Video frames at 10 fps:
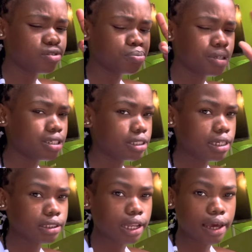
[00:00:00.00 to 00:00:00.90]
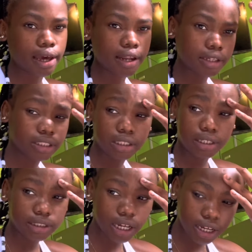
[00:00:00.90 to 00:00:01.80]
pieces, like a little
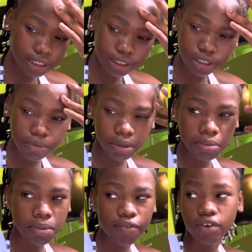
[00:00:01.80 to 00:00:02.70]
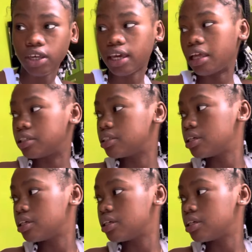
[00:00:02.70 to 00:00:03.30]
detox. So maybe I forgot it.